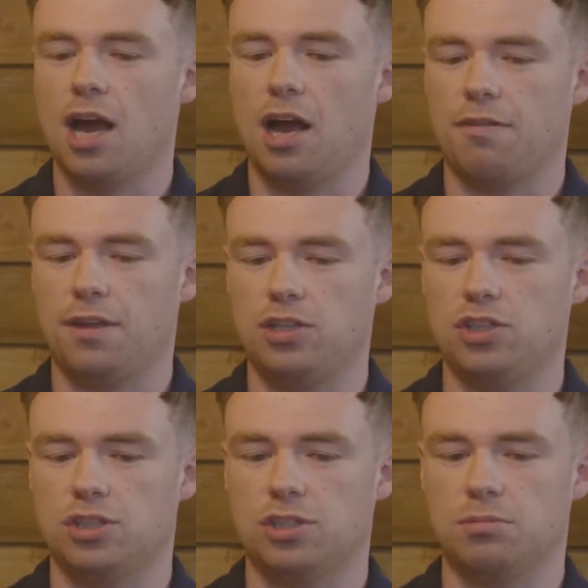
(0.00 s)
I think
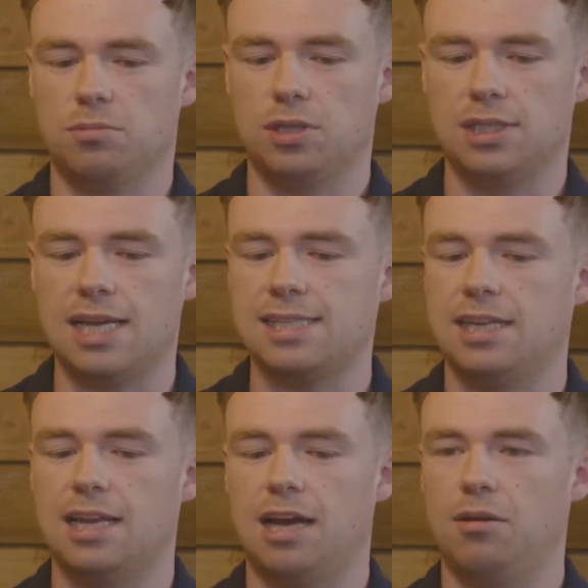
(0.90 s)
just
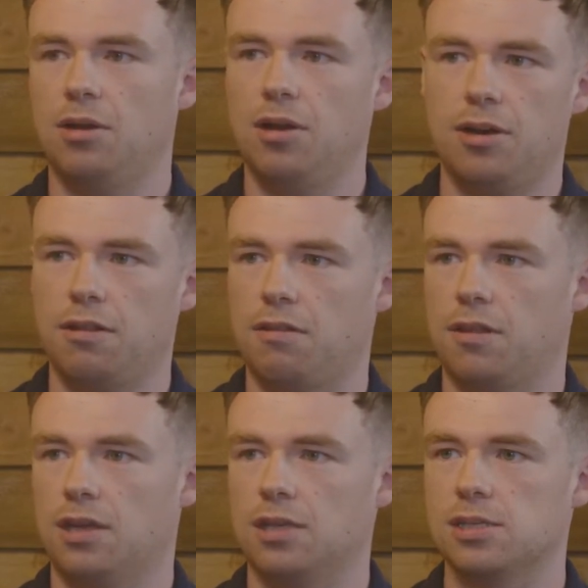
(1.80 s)
testing out, learning
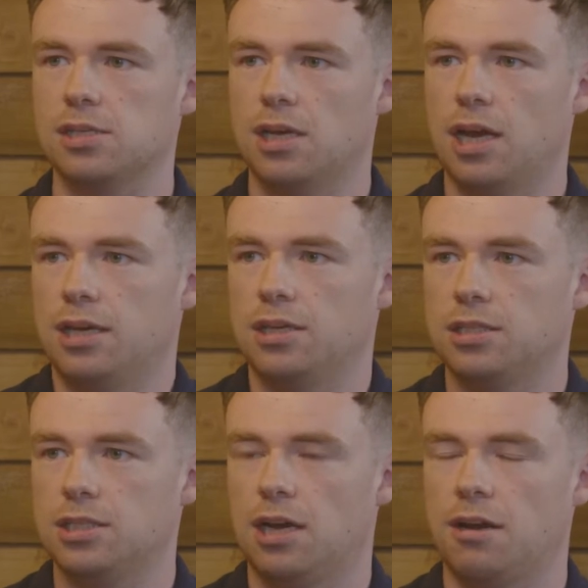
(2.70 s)
things,
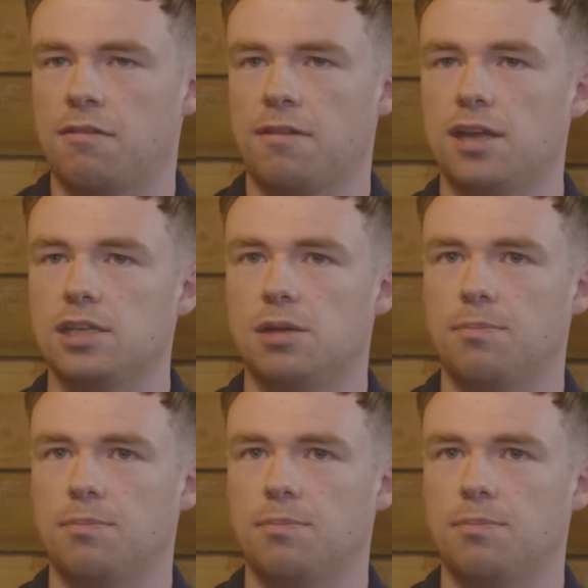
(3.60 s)
and I think that's